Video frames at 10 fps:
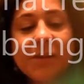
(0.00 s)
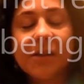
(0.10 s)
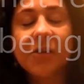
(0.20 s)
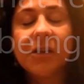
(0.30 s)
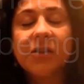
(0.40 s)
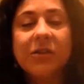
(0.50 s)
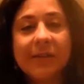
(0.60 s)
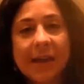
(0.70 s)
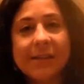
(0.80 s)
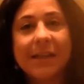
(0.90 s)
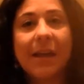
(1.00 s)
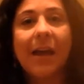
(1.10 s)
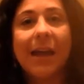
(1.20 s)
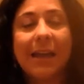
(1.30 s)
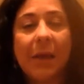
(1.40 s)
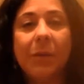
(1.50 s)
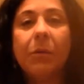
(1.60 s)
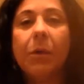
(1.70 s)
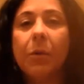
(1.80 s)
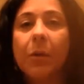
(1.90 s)
started in 2009, and we
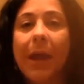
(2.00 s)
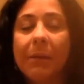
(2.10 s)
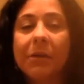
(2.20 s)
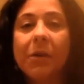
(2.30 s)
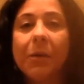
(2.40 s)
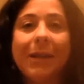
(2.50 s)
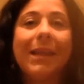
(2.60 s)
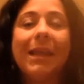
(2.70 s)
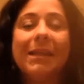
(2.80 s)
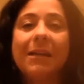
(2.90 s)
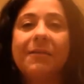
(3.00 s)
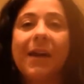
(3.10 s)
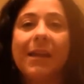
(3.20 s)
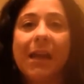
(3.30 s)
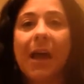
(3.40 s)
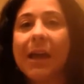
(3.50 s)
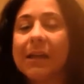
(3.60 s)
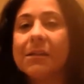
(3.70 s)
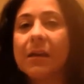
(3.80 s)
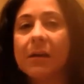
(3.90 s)
were able to quickly identify the
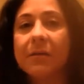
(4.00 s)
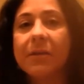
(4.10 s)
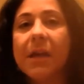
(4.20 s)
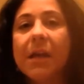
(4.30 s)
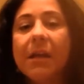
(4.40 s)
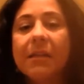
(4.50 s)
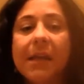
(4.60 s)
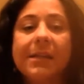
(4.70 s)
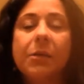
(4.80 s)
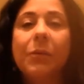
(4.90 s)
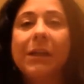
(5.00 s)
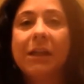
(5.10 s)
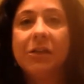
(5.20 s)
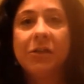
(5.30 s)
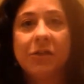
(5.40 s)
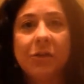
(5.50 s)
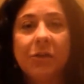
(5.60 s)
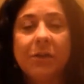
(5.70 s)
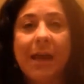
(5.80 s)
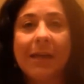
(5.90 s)
kinds of things that we needed to
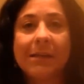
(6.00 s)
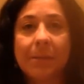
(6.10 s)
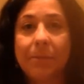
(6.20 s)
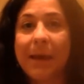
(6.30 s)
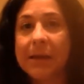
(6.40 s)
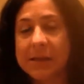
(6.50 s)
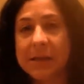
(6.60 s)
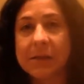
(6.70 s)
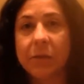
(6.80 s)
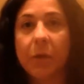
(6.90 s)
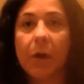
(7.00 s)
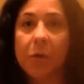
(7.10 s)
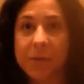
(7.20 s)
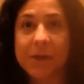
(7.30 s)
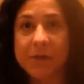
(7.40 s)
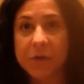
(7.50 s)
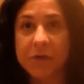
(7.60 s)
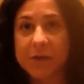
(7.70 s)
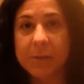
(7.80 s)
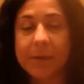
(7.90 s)
do as the basis for all
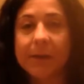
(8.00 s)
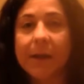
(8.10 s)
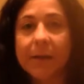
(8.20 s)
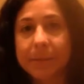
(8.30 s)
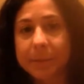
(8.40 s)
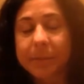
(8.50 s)
research to build on.